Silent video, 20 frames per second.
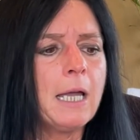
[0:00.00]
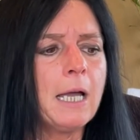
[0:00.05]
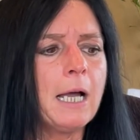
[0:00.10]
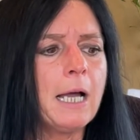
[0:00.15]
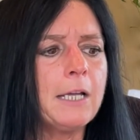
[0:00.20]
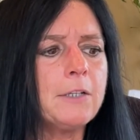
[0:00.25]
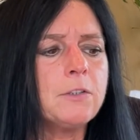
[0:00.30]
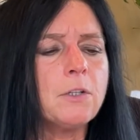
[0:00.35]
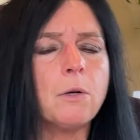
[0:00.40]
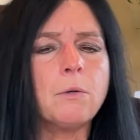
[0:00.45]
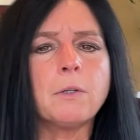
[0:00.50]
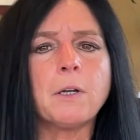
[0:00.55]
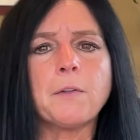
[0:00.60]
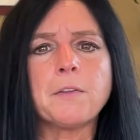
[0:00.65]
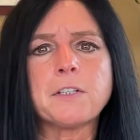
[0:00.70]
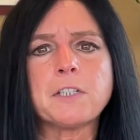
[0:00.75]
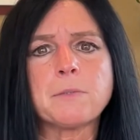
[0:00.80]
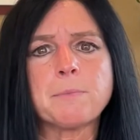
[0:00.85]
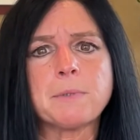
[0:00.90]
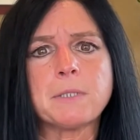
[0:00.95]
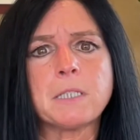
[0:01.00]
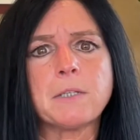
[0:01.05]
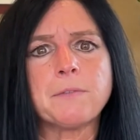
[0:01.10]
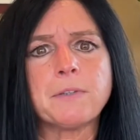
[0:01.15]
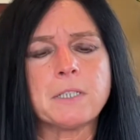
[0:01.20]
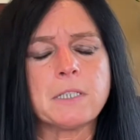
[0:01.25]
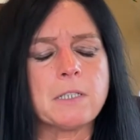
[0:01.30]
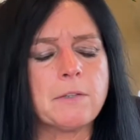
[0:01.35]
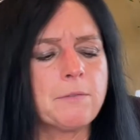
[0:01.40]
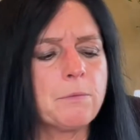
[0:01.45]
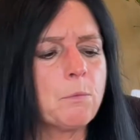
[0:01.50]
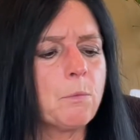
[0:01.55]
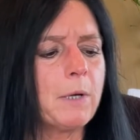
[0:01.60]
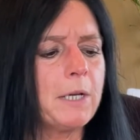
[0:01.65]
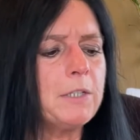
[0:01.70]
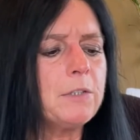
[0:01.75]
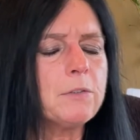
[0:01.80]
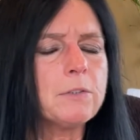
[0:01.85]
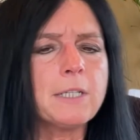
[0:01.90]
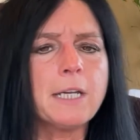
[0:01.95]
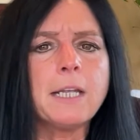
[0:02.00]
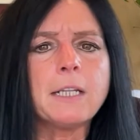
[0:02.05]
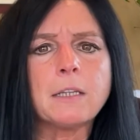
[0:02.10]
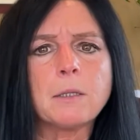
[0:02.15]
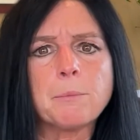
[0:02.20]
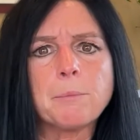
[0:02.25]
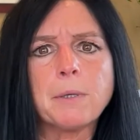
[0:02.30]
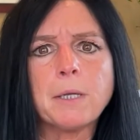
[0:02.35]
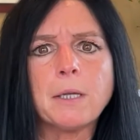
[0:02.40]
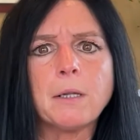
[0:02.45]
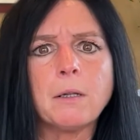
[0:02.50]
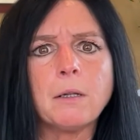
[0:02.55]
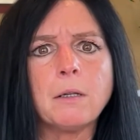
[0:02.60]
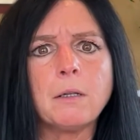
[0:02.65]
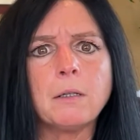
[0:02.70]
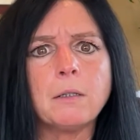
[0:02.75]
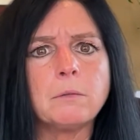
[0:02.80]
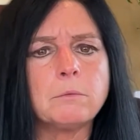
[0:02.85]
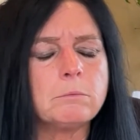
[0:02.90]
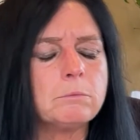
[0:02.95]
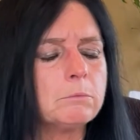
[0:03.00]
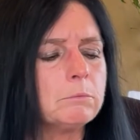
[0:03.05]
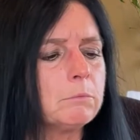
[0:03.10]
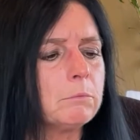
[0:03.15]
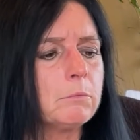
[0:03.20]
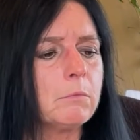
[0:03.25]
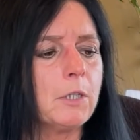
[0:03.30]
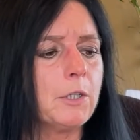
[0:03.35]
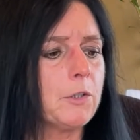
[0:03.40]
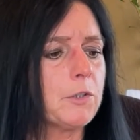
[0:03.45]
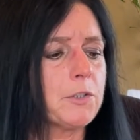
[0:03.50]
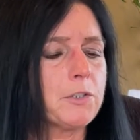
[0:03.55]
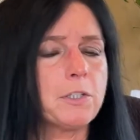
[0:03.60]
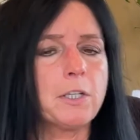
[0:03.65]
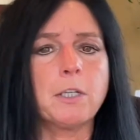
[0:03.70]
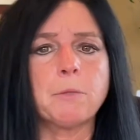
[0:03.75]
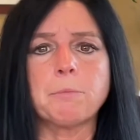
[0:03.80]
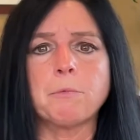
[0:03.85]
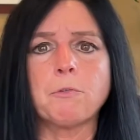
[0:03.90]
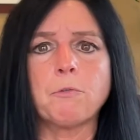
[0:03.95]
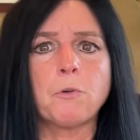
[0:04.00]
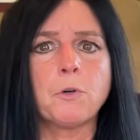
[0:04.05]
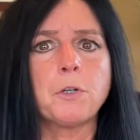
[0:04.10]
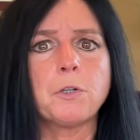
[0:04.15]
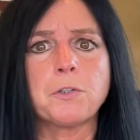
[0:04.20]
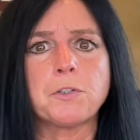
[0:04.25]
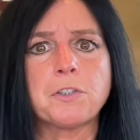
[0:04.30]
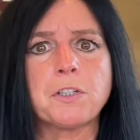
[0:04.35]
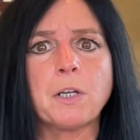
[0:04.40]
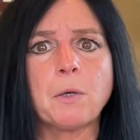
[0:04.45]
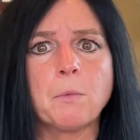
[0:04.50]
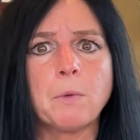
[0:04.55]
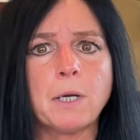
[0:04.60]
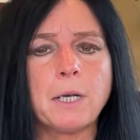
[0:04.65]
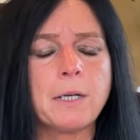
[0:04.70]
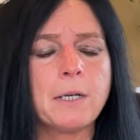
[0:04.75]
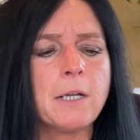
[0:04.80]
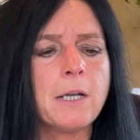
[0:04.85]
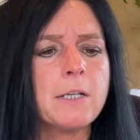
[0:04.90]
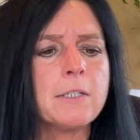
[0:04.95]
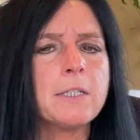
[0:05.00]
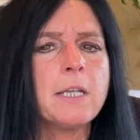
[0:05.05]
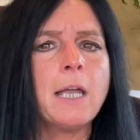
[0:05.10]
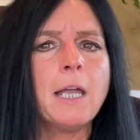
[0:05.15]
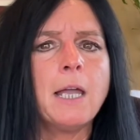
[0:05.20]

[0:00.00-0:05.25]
I don't know the specifics of when you take the pill, when you're sick, before you're sick, what it does,